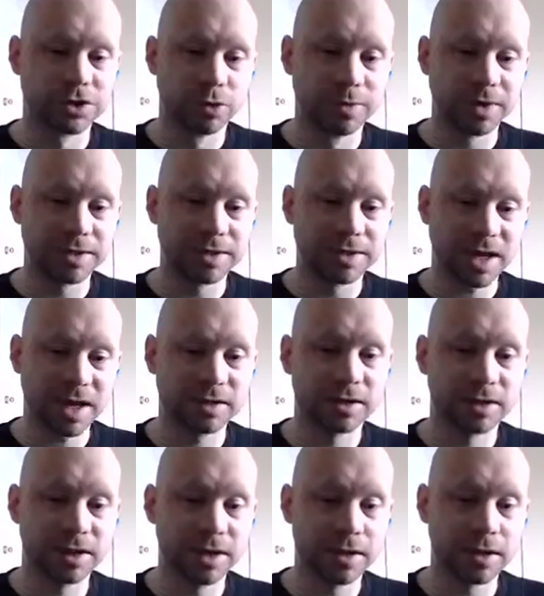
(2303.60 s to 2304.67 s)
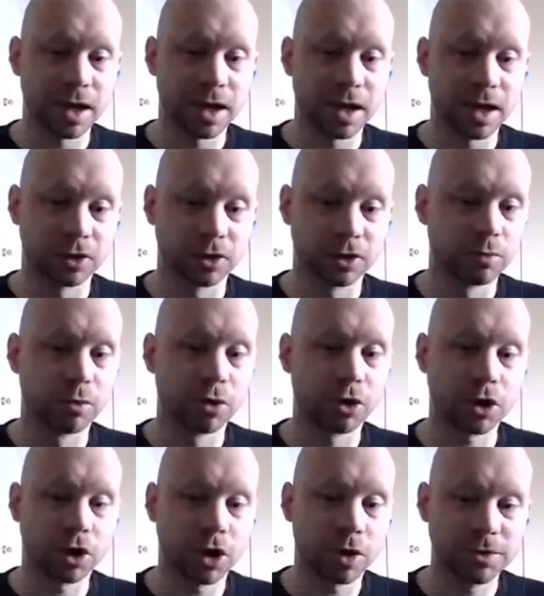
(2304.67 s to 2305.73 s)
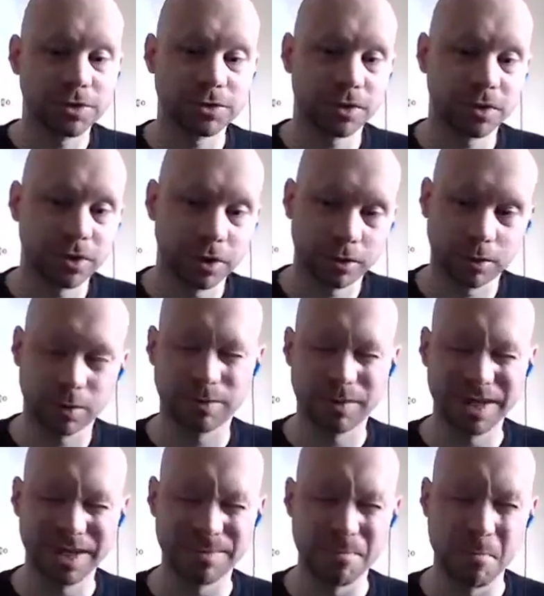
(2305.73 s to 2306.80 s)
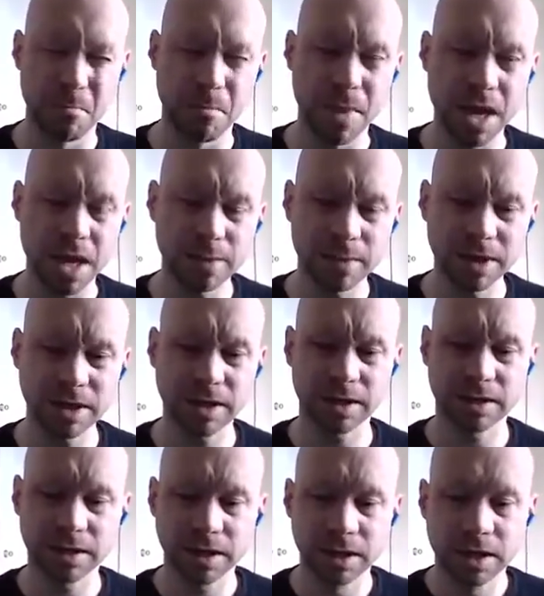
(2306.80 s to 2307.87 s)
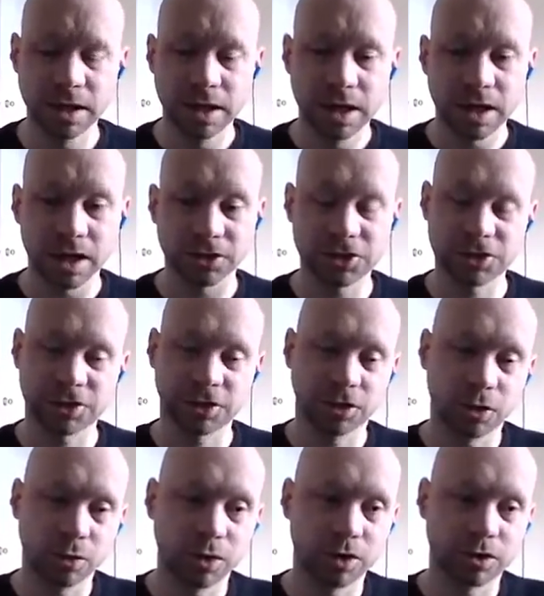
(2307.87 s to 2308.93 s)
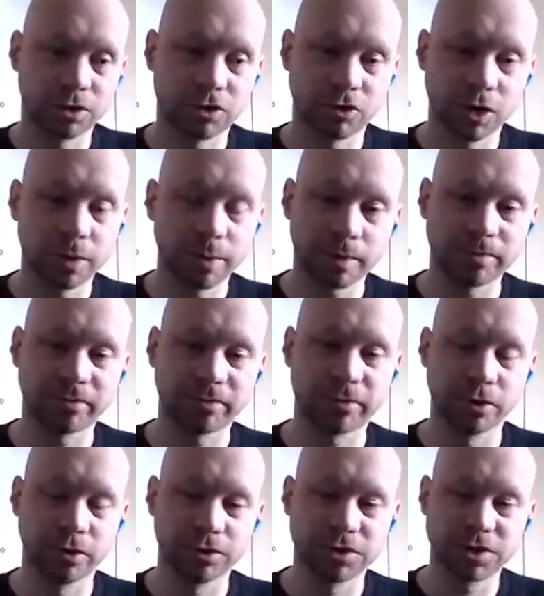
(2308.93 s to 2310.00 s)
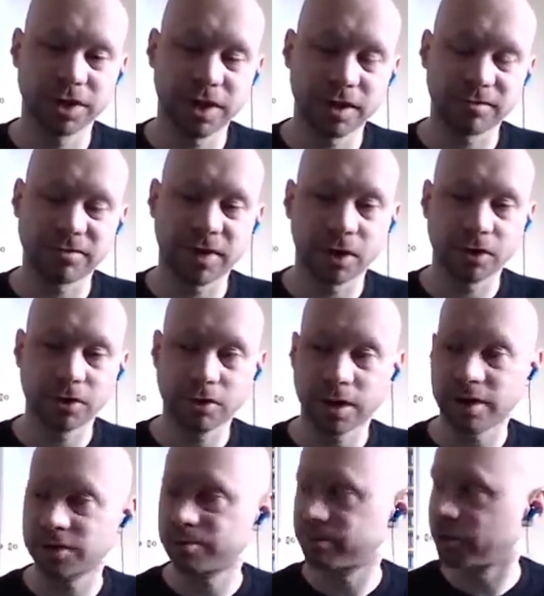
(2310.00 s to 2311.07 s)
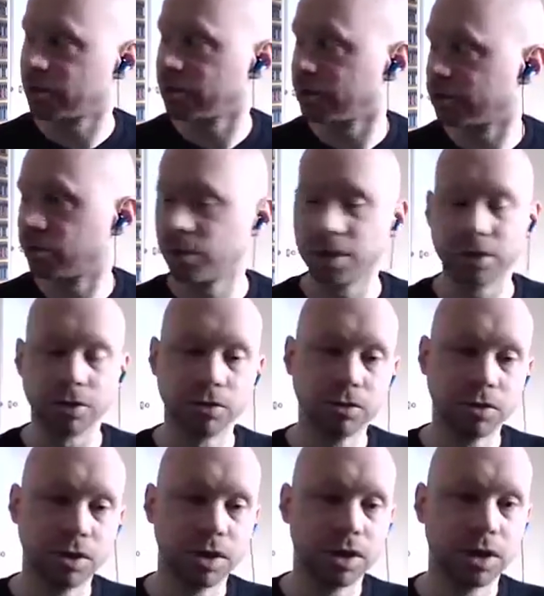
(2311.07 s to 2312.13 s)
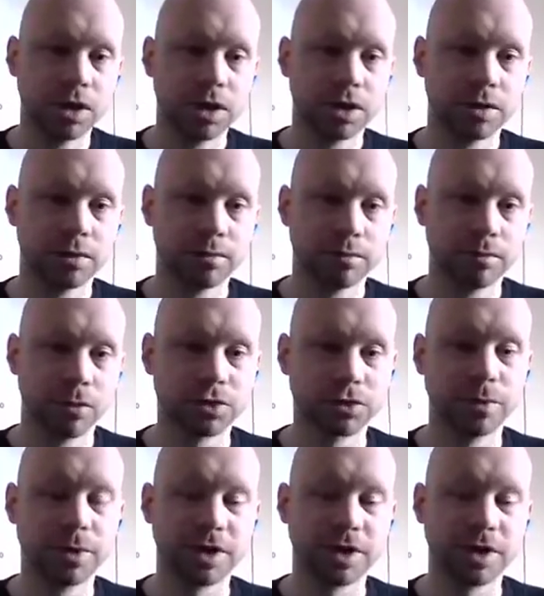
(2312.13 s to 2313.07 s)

be technically a little more common. So I think it would be maybe a slower creep up for those to get value as per the Wii U. Most of like